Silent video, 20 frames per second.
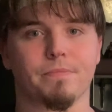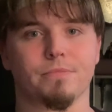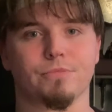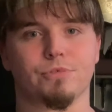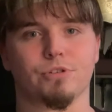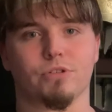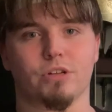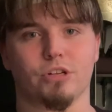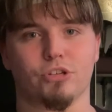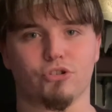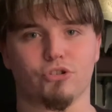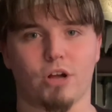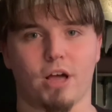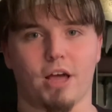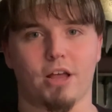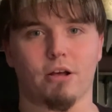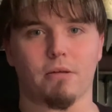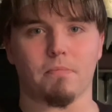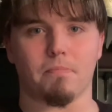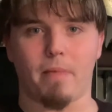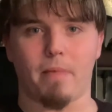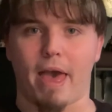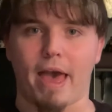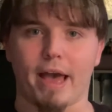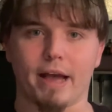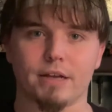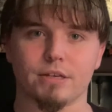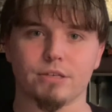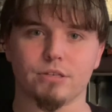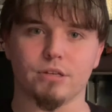And so they try it on
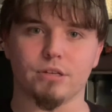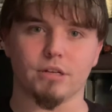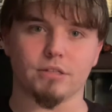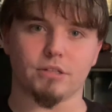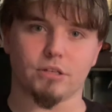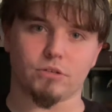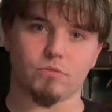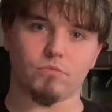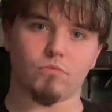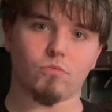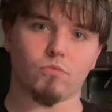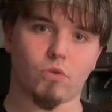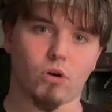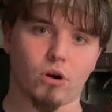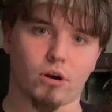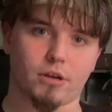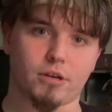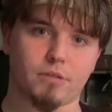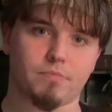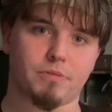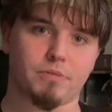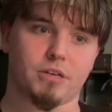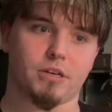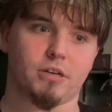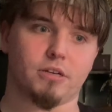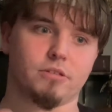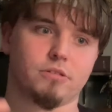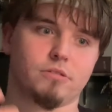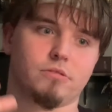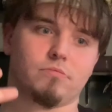Max, and it doesn't work
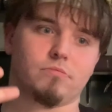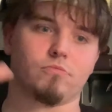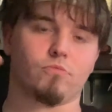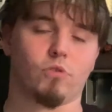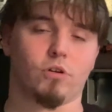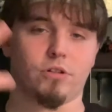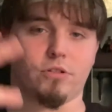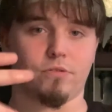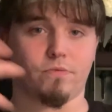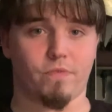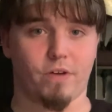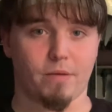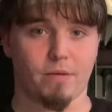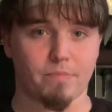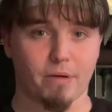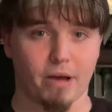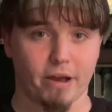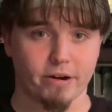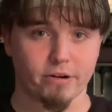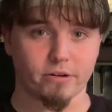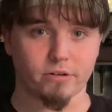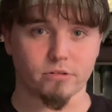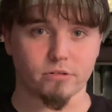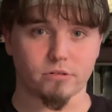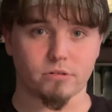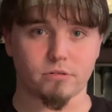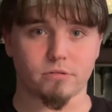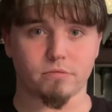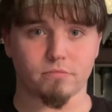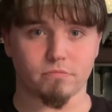because one of the
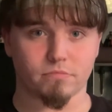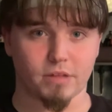vampires